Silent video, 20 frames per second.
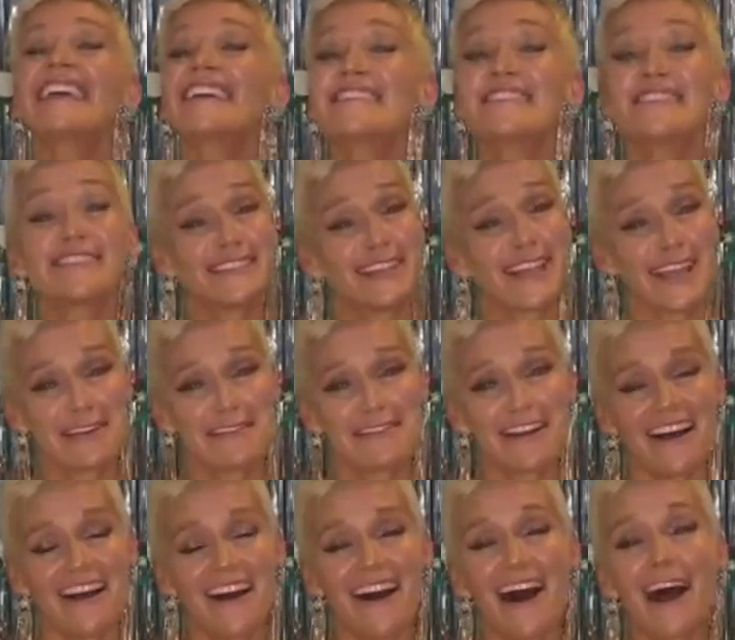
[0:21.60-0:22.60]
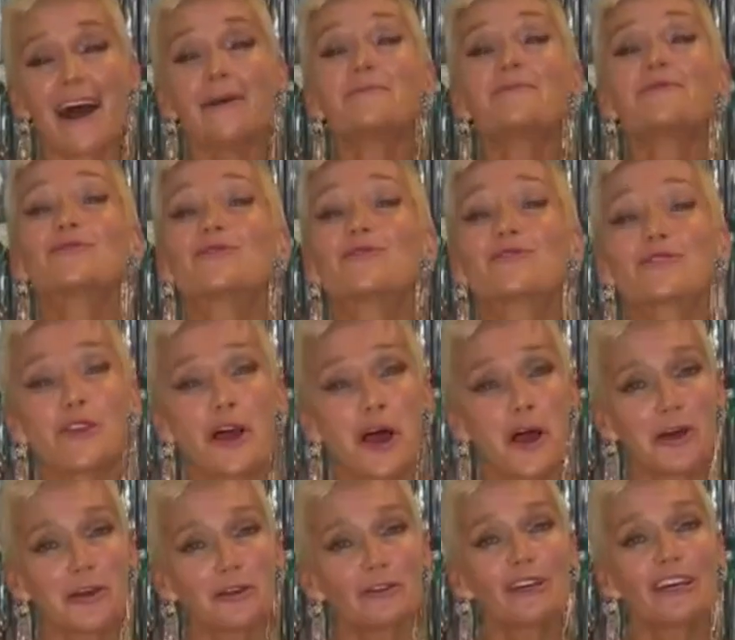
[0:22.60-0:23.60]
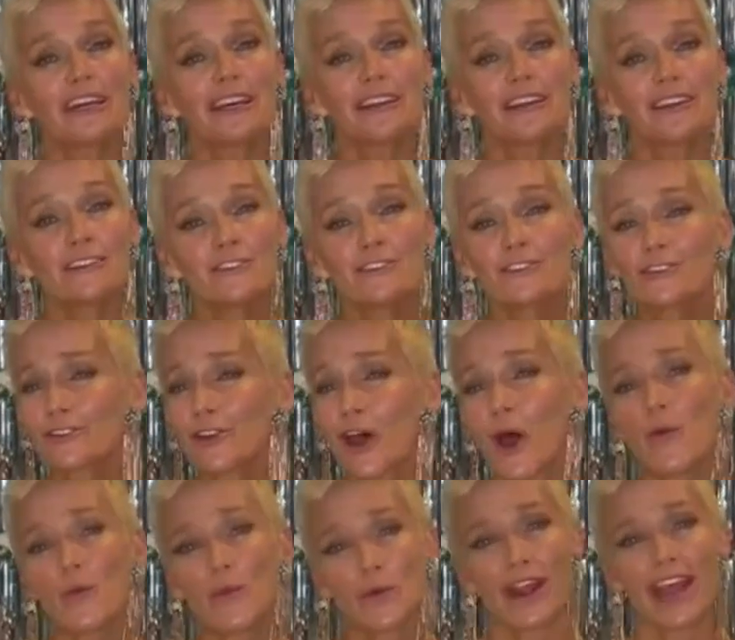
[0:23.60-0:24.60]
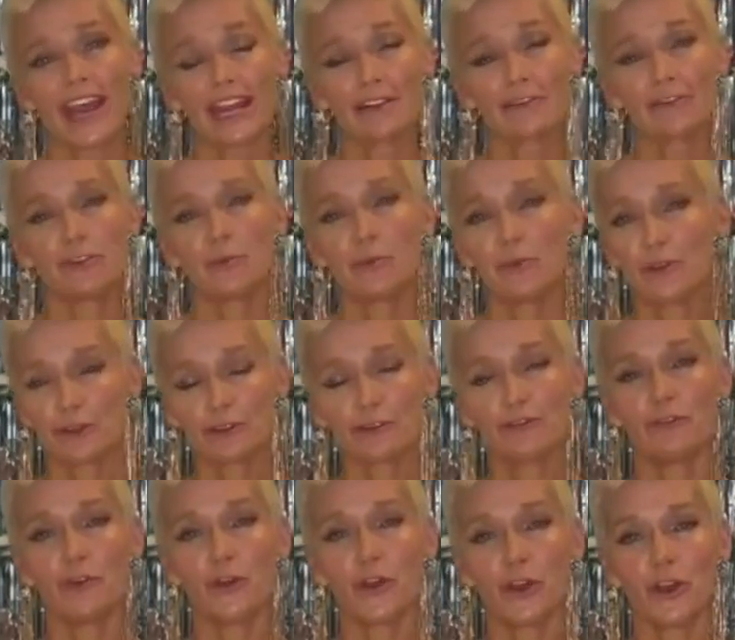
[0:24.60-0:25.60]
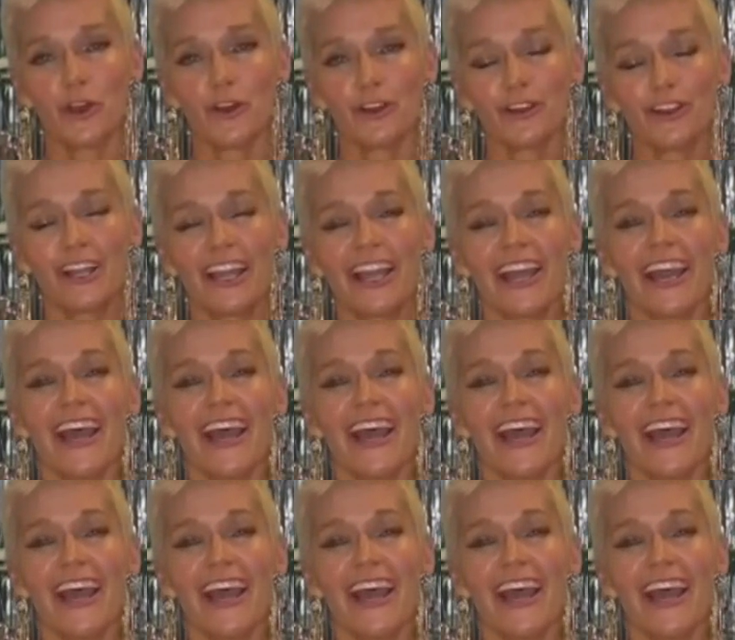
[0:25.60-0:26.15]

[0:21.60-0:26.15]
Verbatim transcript: Sarah, I'm so, so proud of you, beautiful girl.